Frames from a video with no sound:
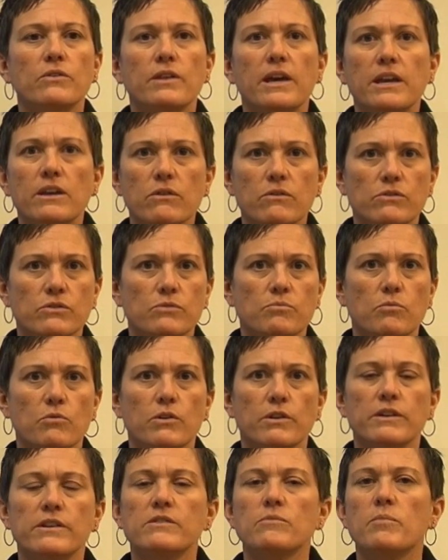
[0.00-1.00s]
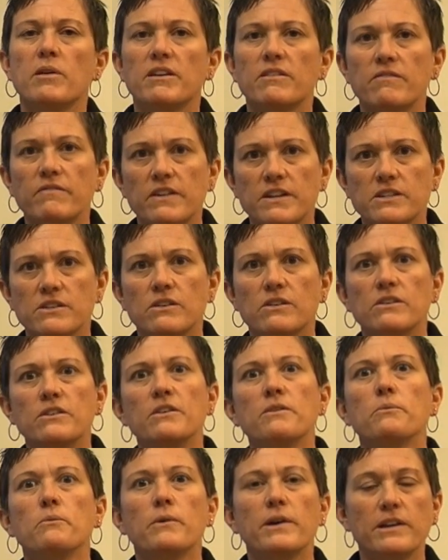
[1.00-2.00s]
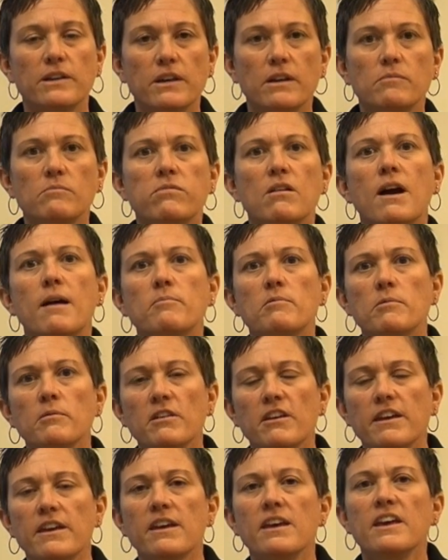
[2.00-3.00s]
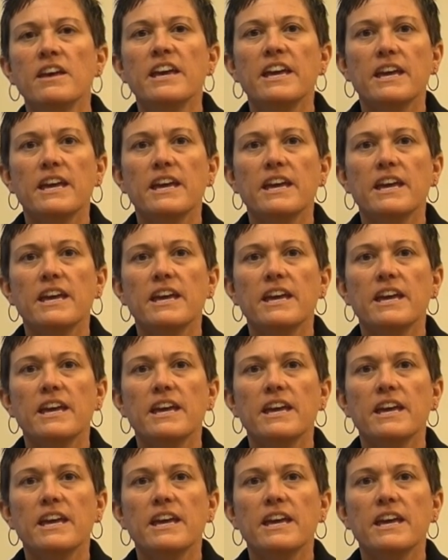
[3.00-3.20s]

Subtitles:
that youth sport is beneficial when done properly